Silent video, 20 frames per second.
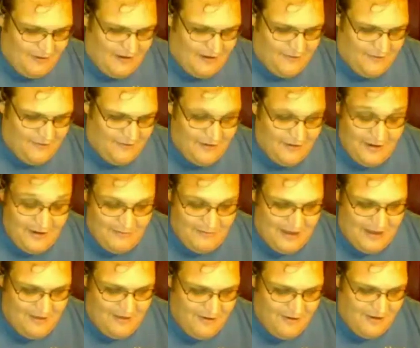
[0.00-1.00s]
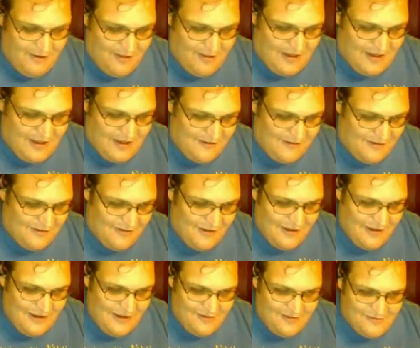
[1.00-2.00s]
session. In a mentoring session,
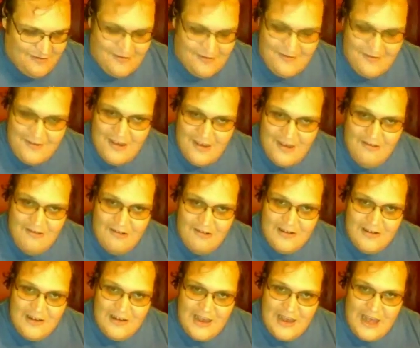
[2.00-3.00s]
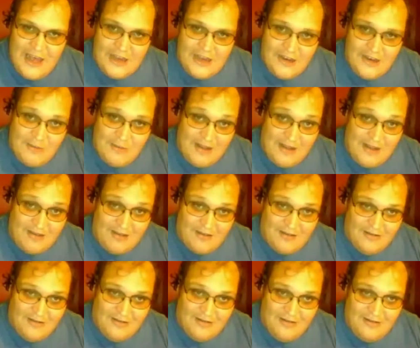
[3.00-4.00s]
it's just you and your mentor.
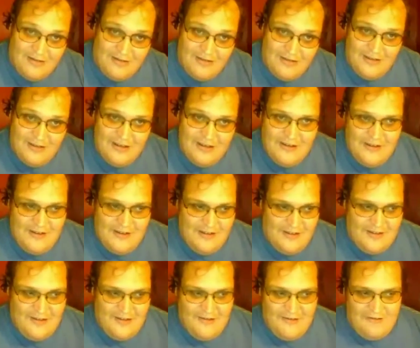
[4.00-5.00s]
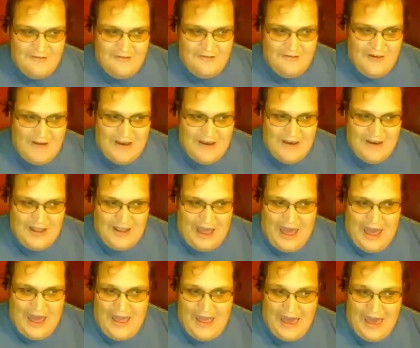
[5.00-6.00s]
So yeah, I
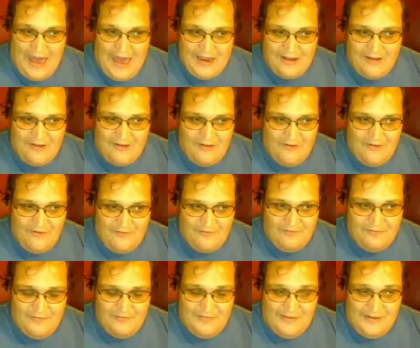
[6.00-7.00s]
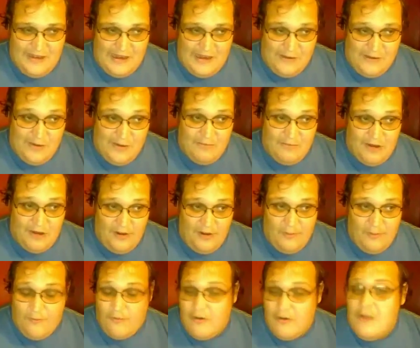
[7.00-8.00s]
had at one point
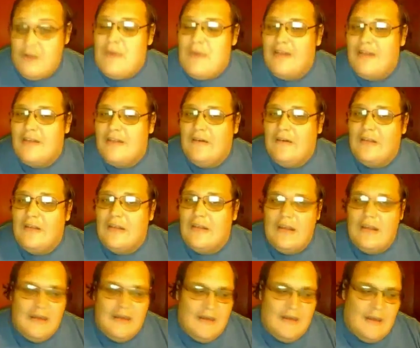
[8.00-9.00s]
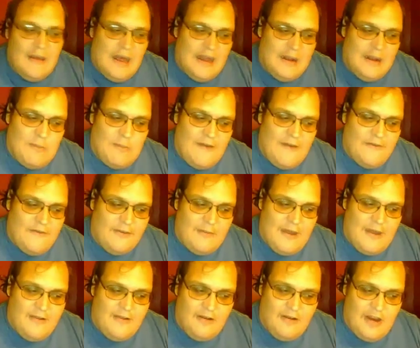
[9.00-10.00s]
3 mentors. I had a maths mentor,
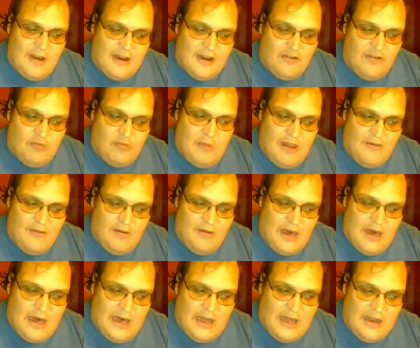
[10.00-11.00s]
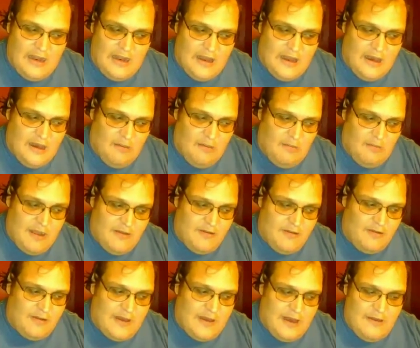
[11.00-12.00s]
an English mentor, and a mentor to
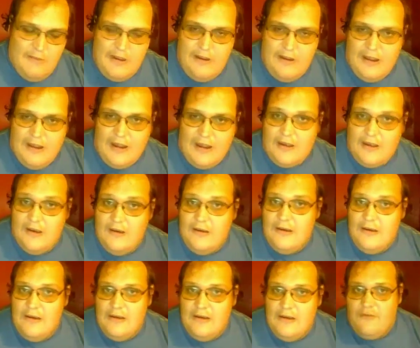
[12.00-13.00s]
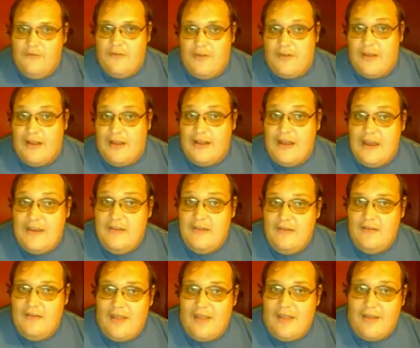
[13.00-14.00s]
help me like for studying.
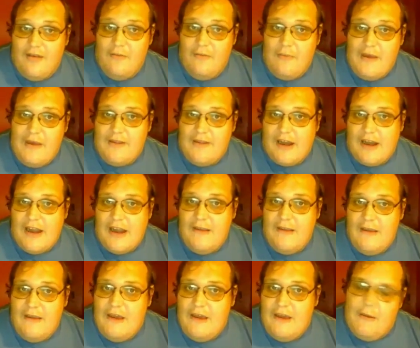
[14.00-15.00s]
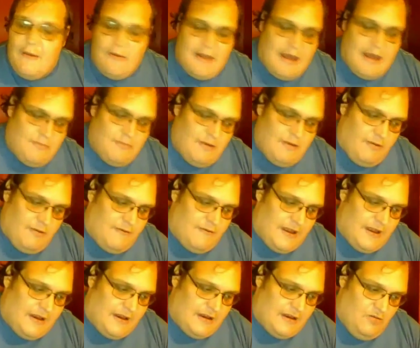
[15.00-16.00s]
So basically they would help me with like
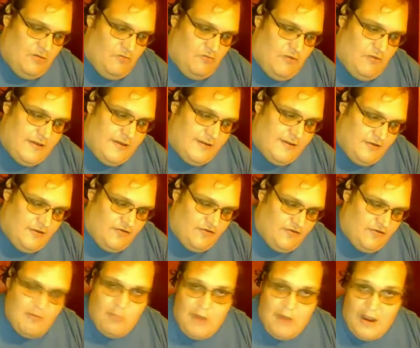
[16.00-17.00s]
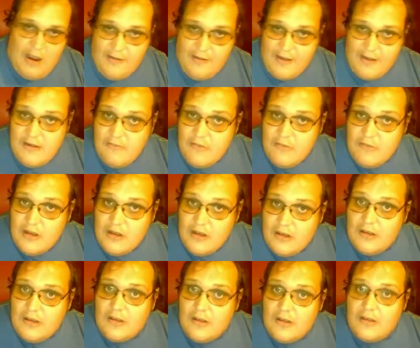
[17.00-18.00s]
researching my
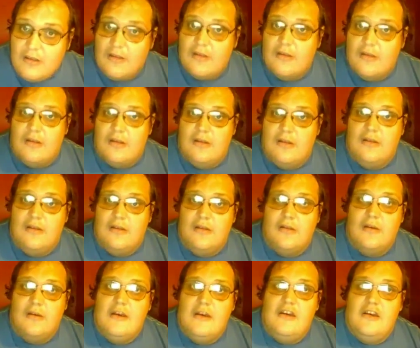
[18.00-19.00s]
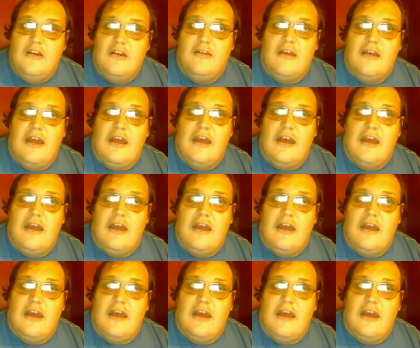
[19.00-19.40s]
assignments and setting out a